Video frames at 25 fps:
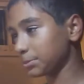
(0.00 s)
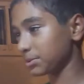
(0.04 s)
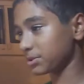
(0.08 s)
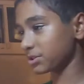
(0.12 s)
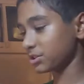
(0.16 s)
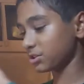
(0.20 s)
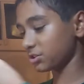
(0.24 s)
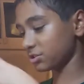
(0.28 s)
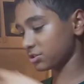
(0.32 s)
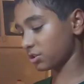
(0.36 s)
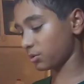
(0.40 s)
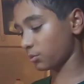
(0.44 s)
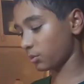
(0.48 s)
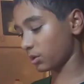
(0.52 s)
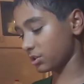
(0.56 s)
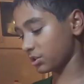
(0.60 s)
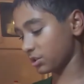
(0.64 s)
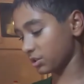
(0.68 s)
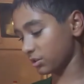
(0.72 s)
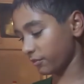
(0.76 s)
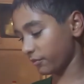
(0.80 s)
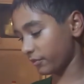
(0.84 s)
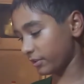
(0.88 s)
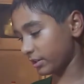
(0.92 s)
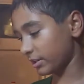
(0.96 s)
I'm just gonna start
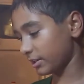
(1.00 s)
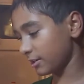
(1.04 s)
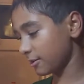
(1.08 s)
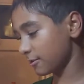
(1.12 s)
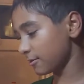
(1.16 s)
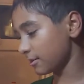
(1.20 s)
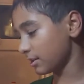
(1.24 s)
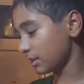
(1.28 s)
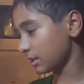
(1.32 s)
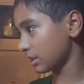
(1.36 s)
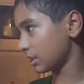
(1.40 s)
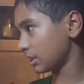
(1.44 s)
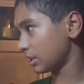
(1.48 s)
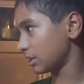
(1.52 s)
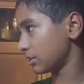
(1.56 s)
watching the video, and